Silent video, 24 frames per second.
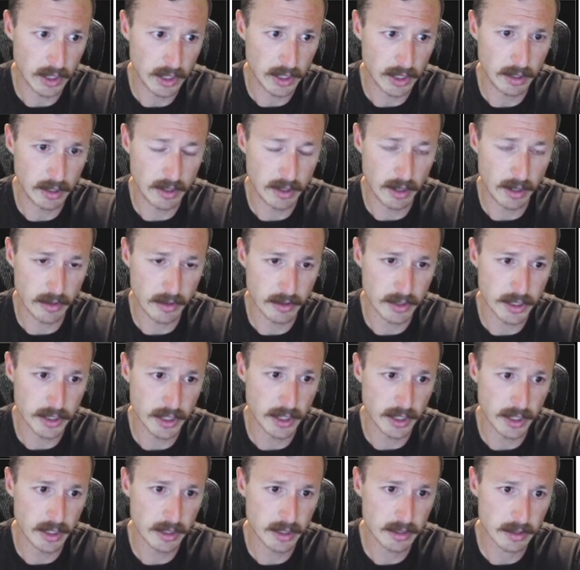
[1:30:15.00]
Another
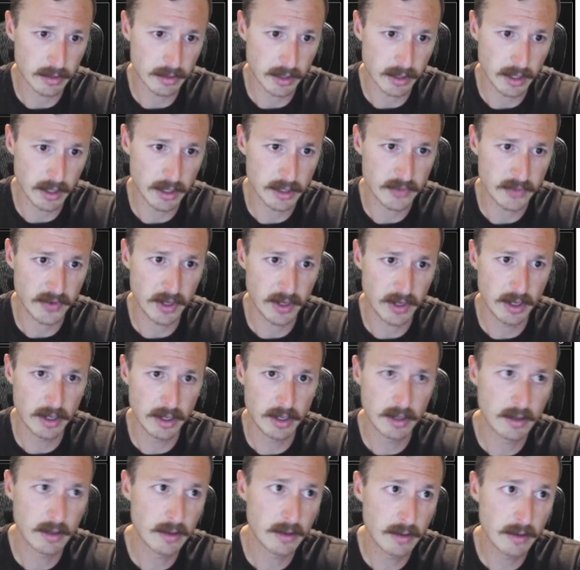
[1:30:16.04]
Jace. Okay, it's
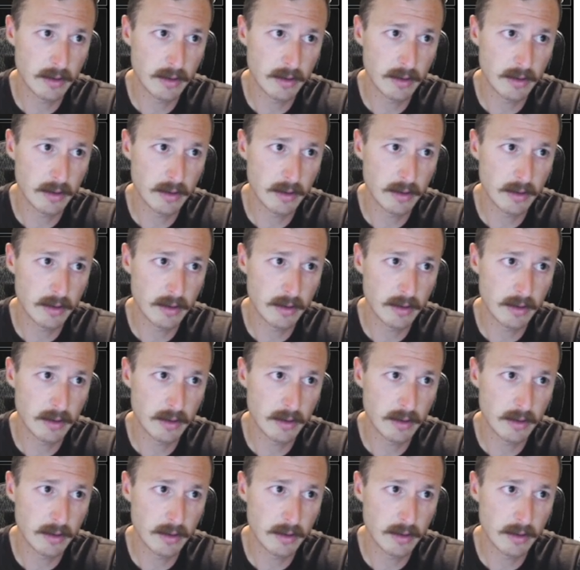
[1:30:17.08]
fine.